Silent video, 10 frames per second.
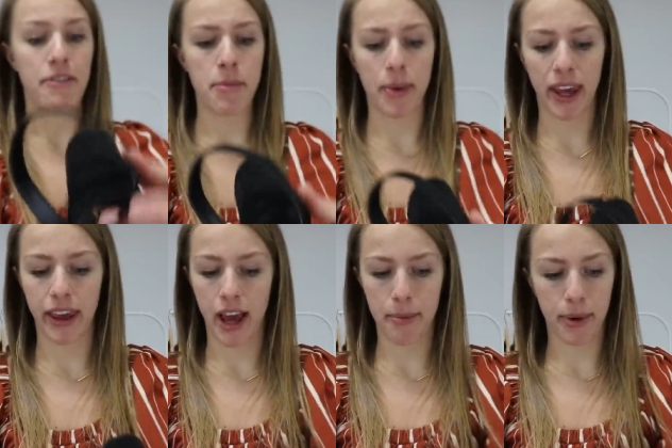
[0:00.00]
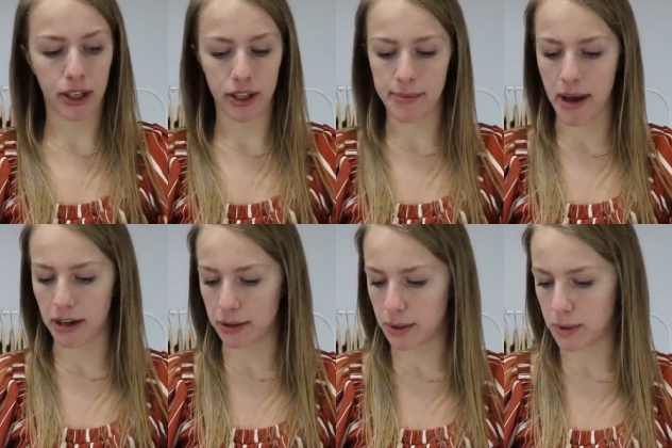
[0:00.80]
I've been picking up a good
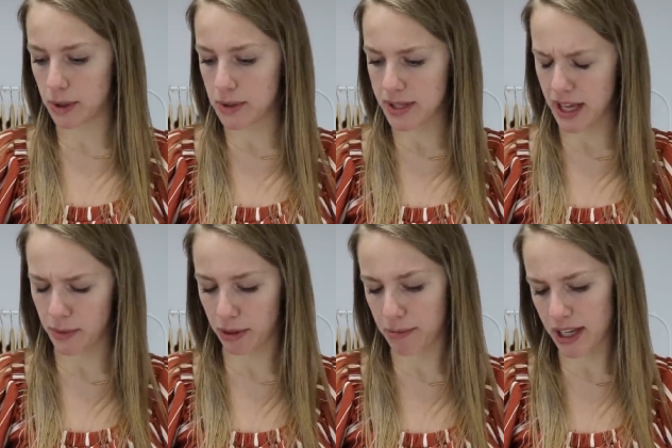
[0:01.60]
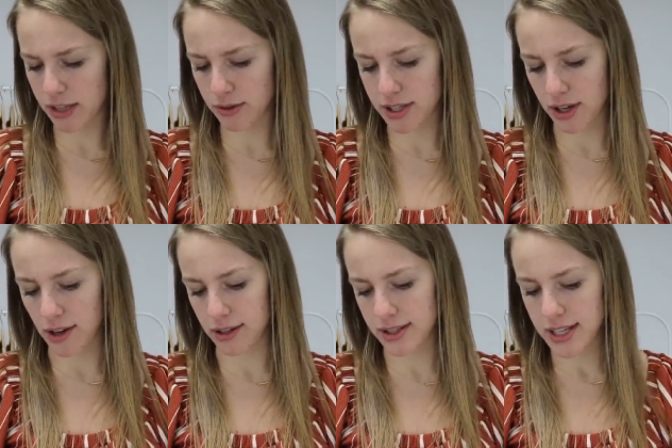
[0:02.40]
amount of Lulus and with mixed
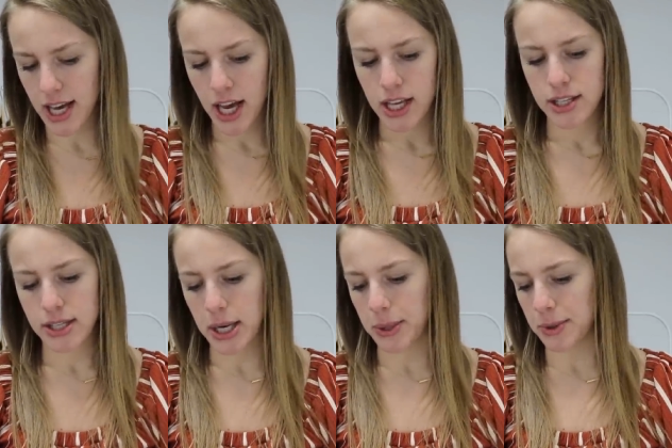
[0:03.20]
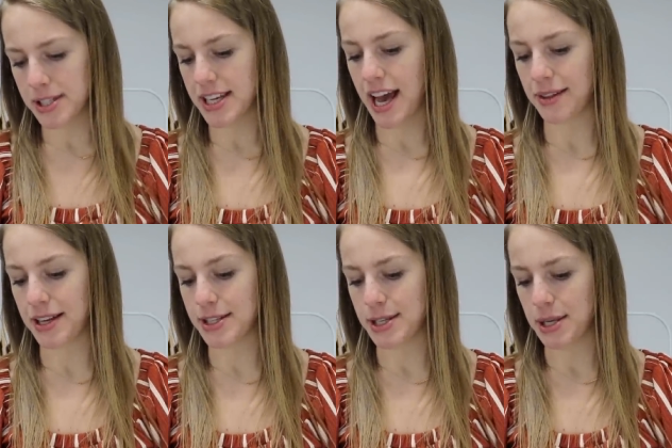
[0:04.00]
results, so we'll see how
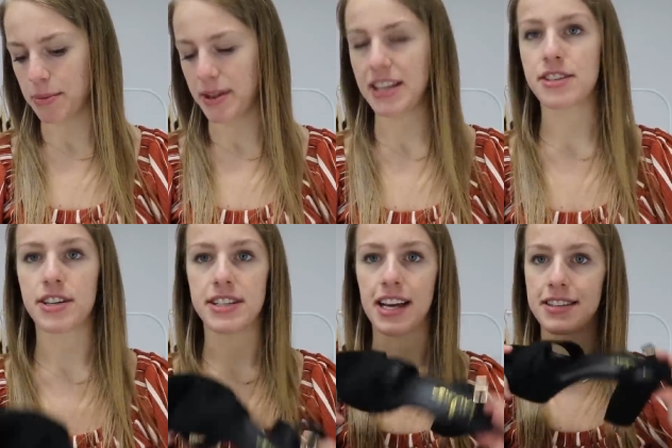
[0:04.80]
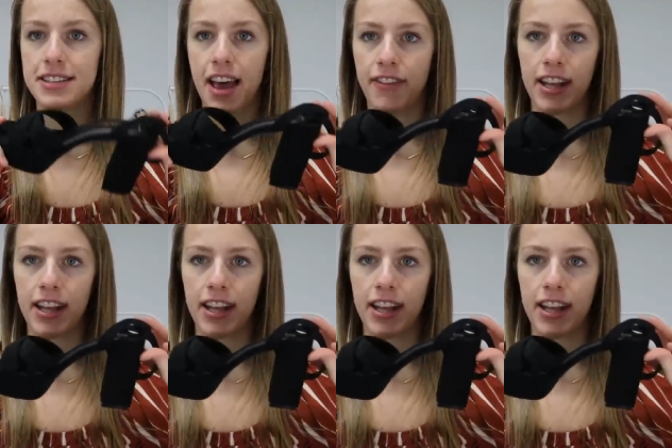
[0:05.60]
these do, but these are a size seven